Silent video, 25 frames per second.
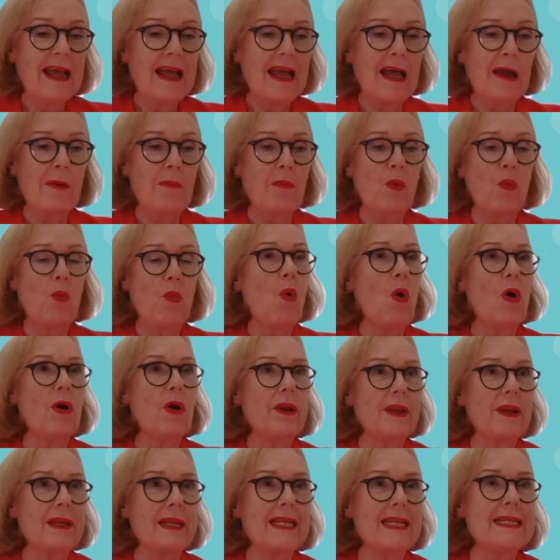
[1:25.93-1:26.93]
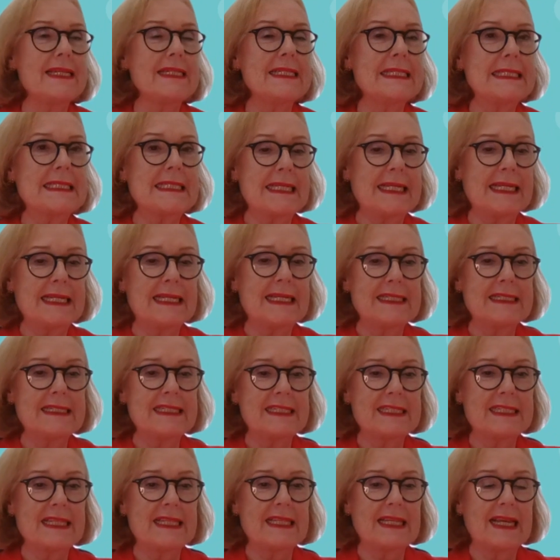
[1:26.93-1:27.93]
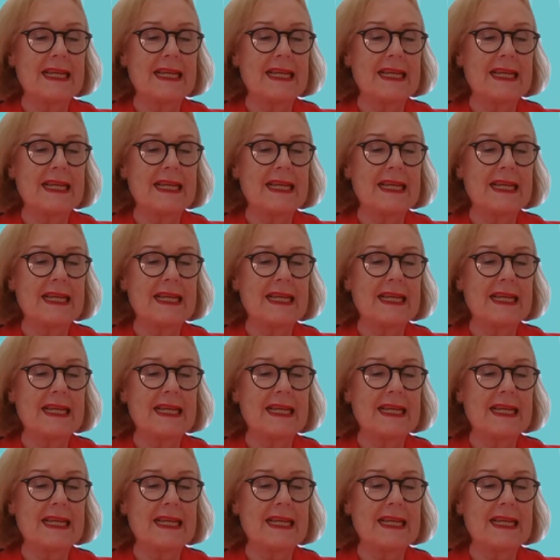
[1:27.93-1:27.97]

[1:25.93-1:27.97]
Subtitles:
What it is